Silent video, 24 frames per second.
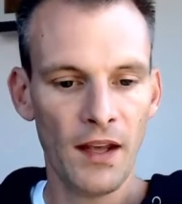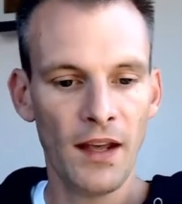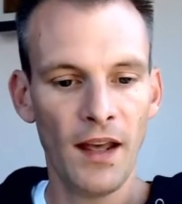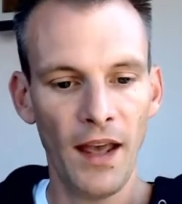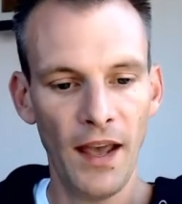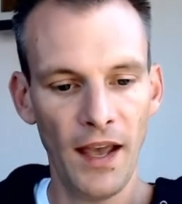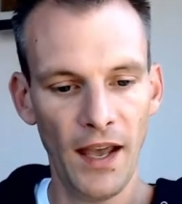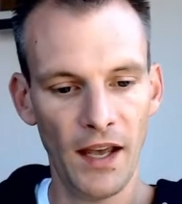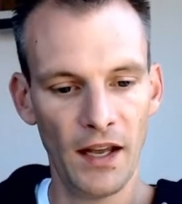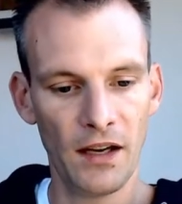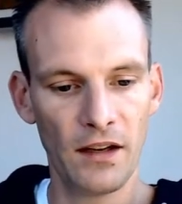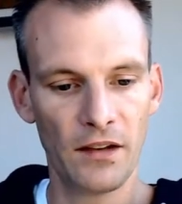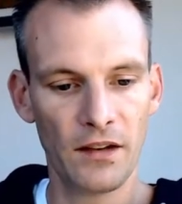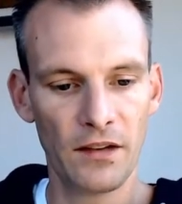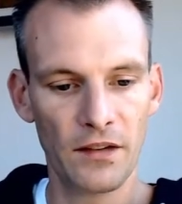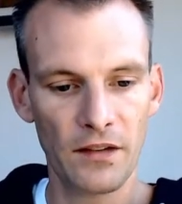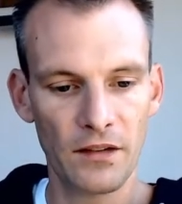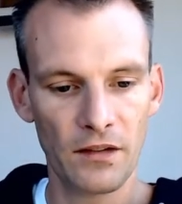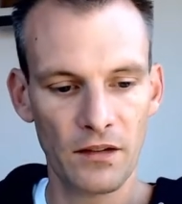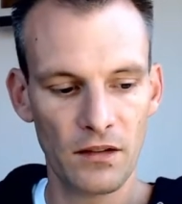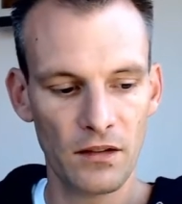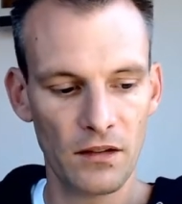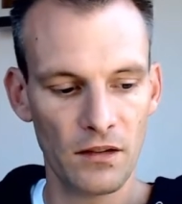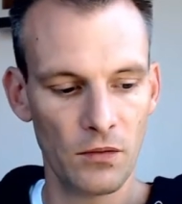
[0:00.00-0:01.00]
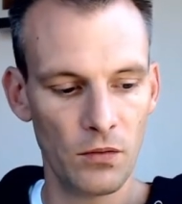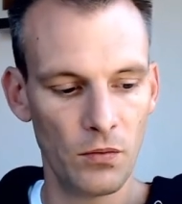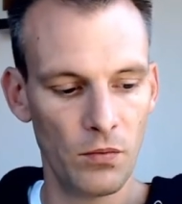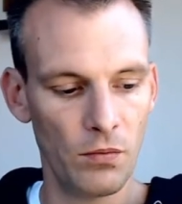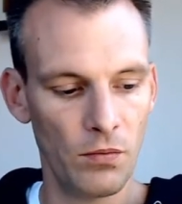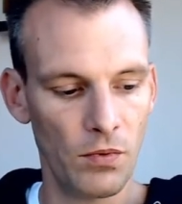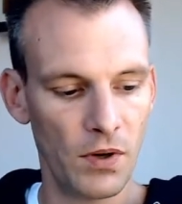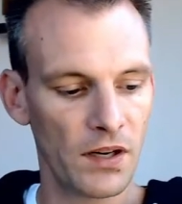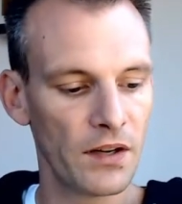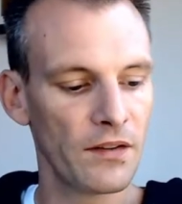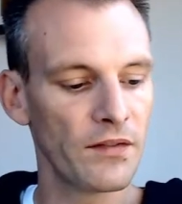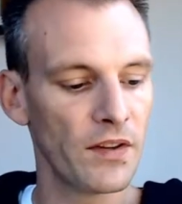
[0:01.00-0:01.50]
And
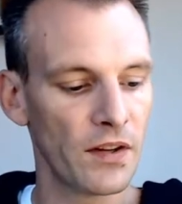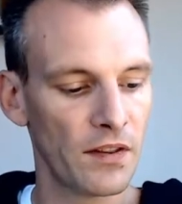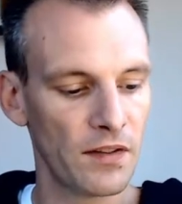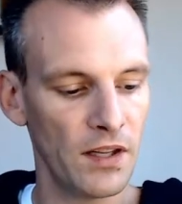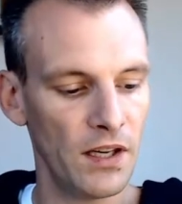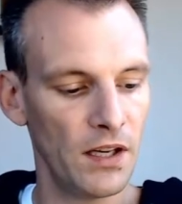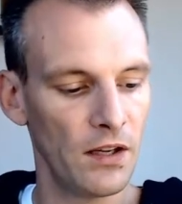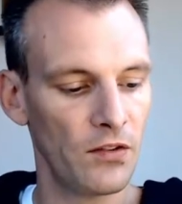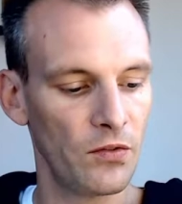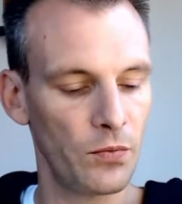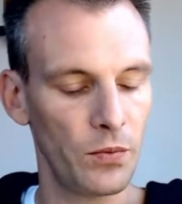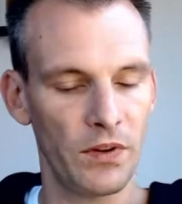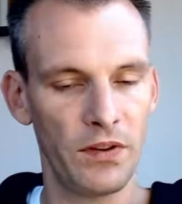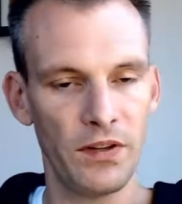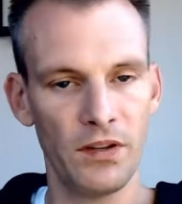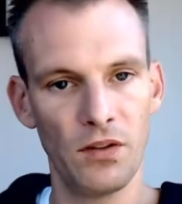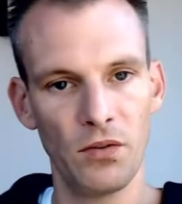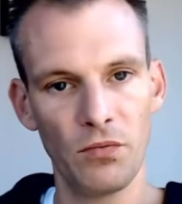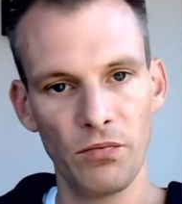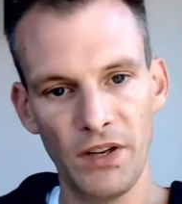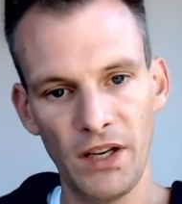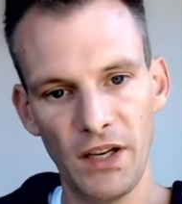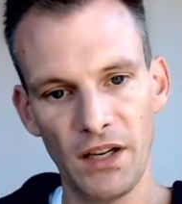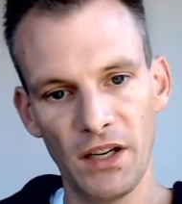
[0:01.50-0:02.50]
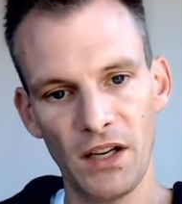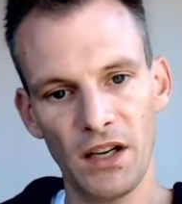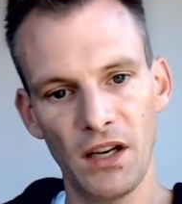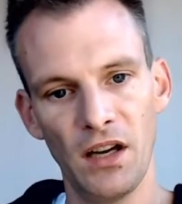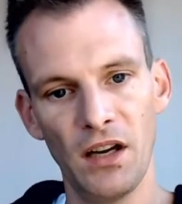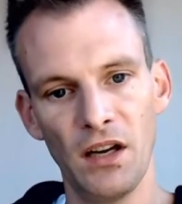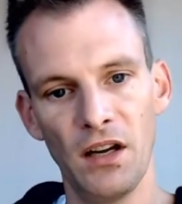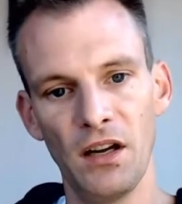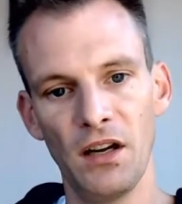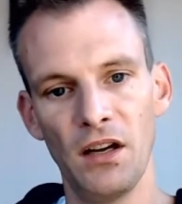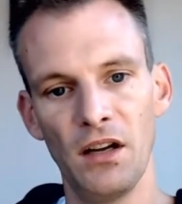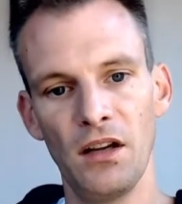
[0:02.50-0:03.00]
one of the things with an
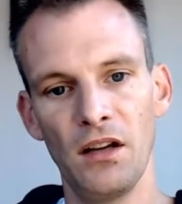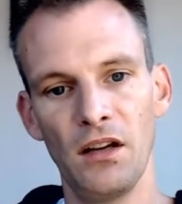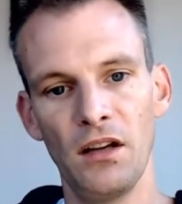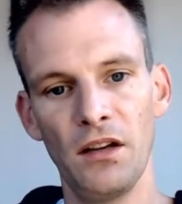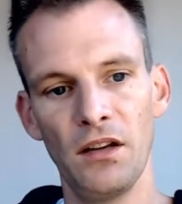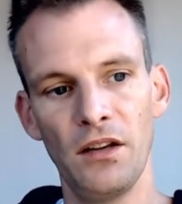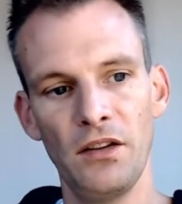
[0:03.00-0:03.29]
arena,